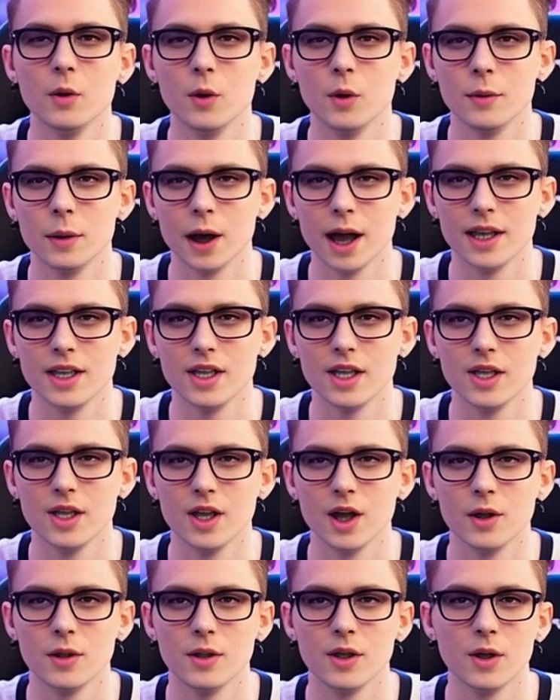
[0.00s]
what page it's
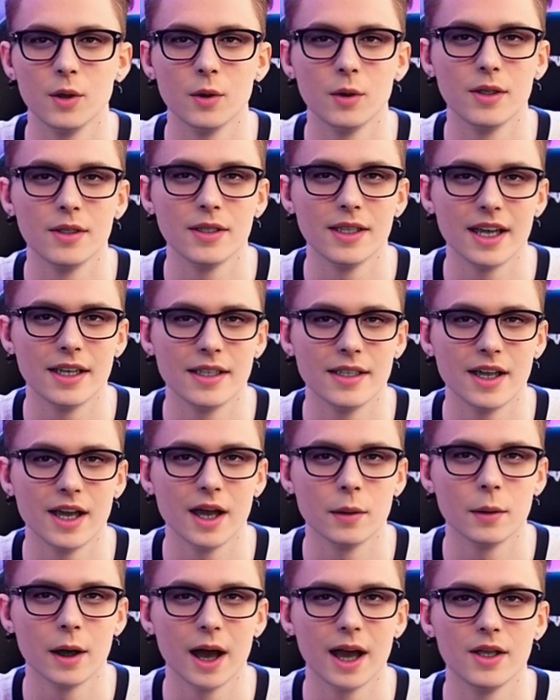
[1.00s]
on. You can skip to that
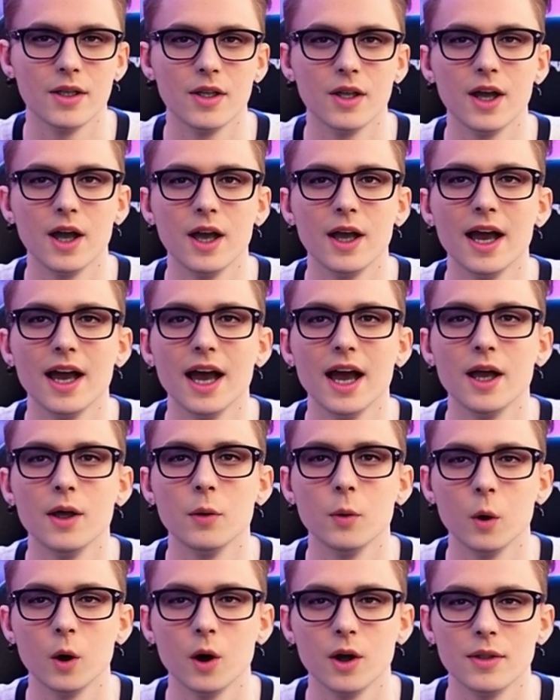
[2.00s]
page in
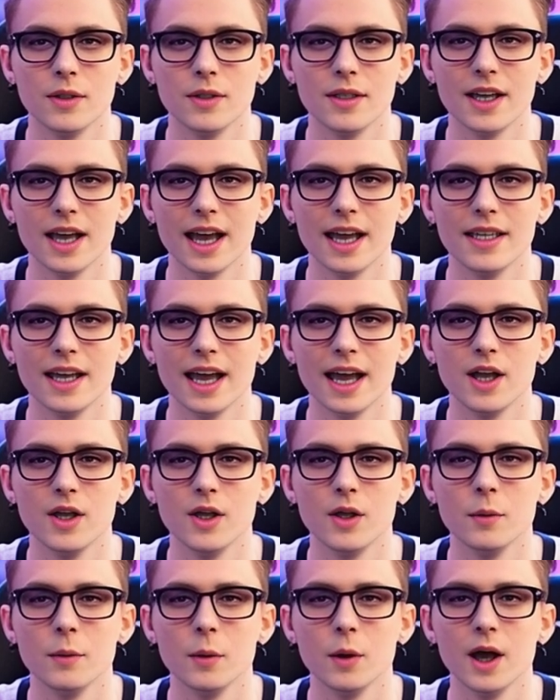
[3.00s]
what it's
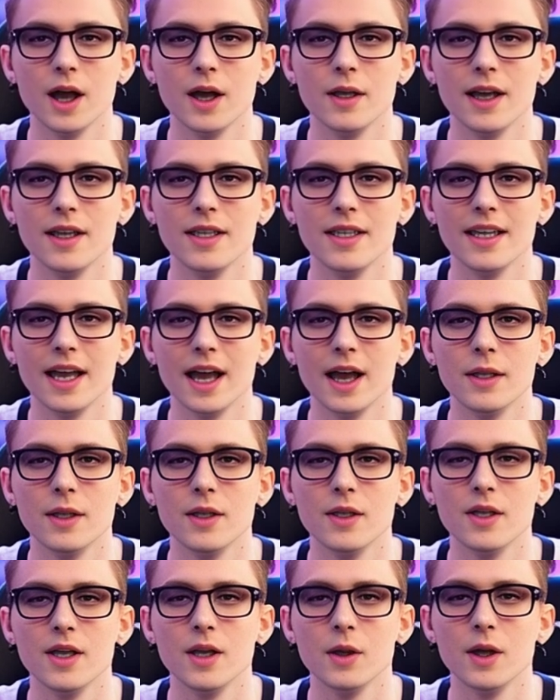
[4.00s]
actually bringing that together.
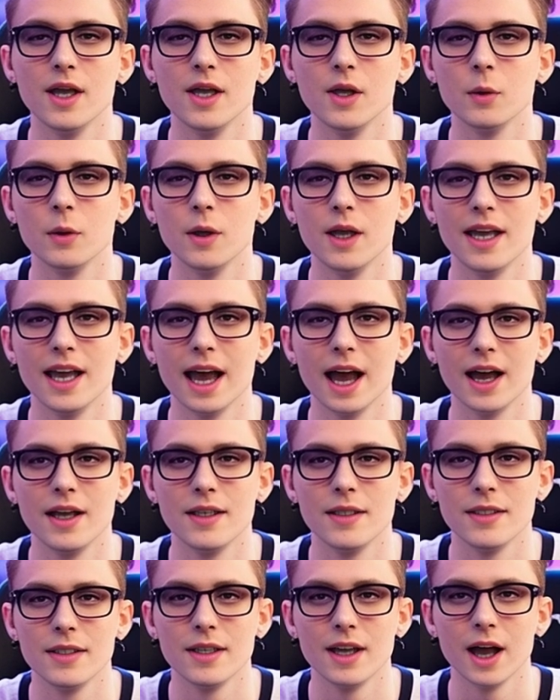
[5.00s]
So that's really
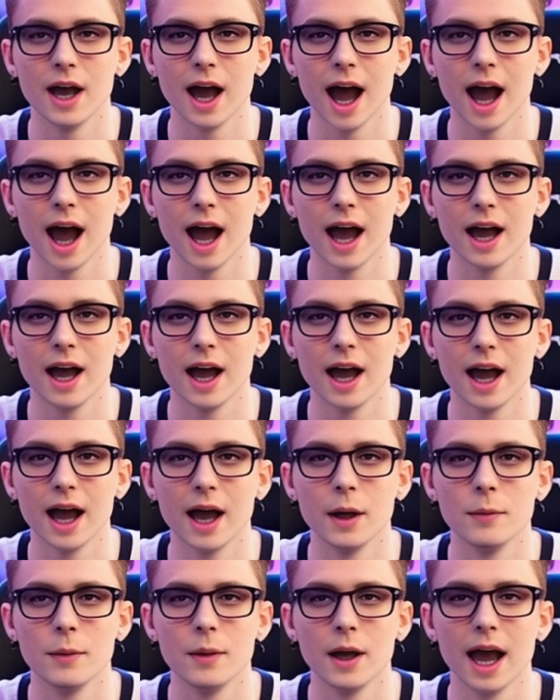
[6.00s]
nice.
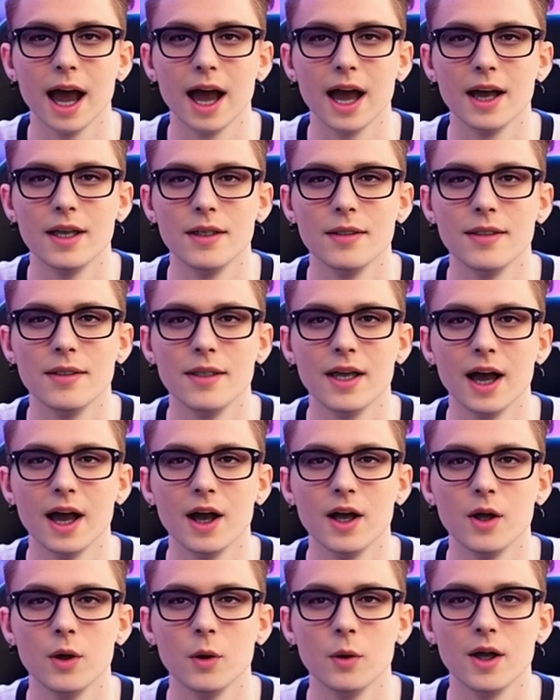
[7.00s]
And
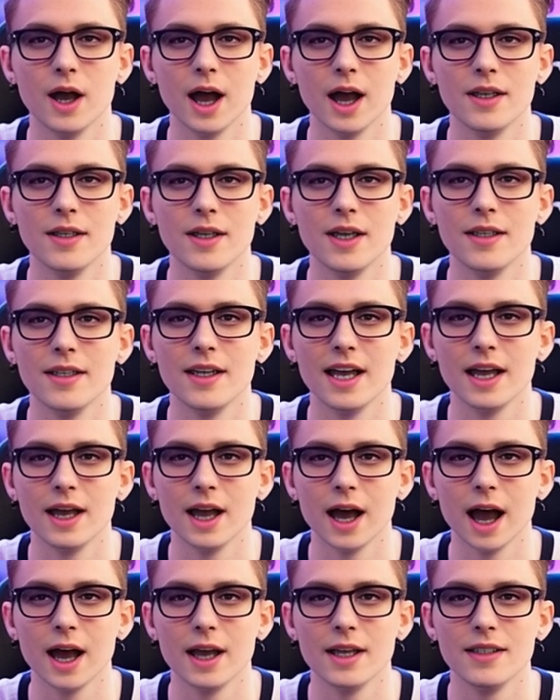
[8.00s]
you could ask it, say,
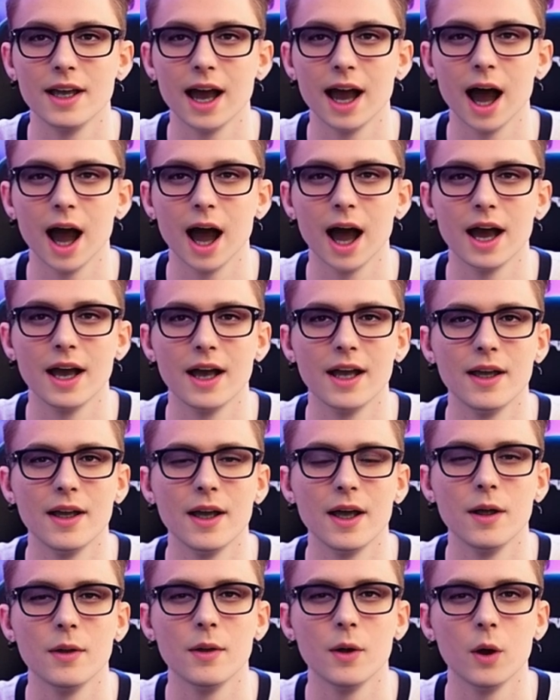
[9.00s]
can I
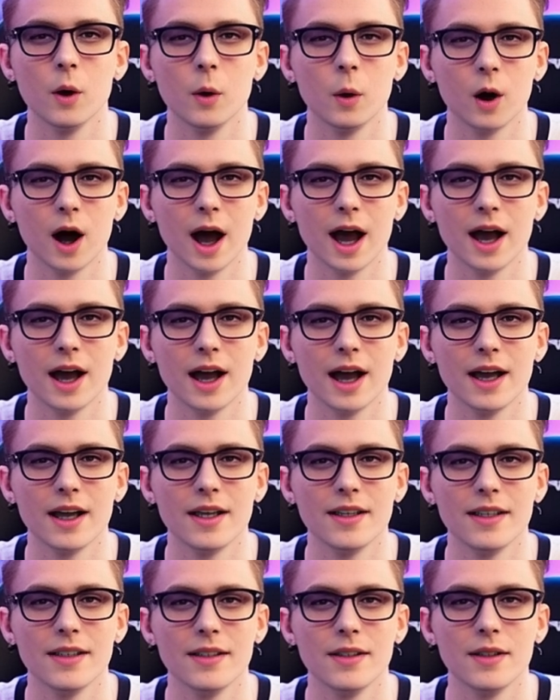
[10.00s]
wear
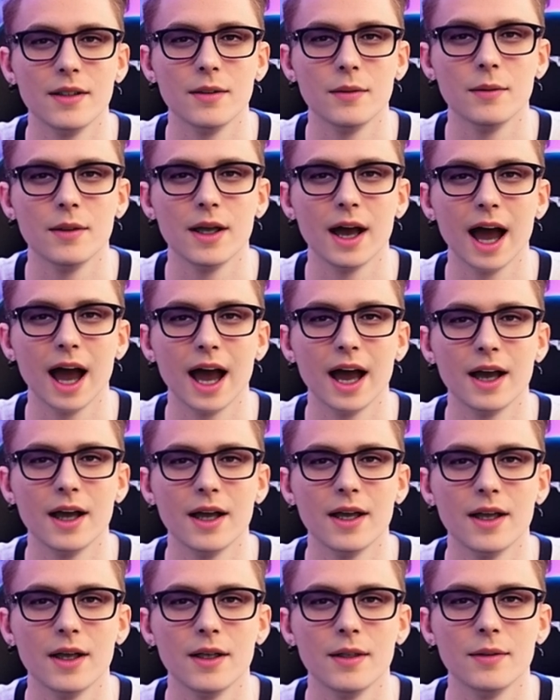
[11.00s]

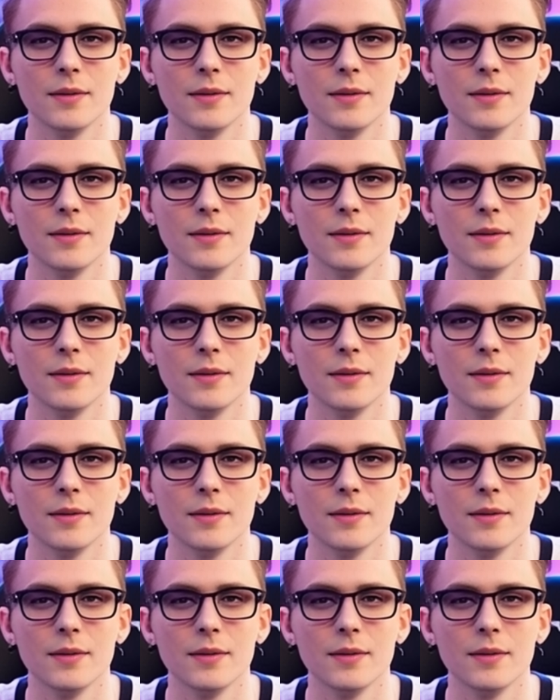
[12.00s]
a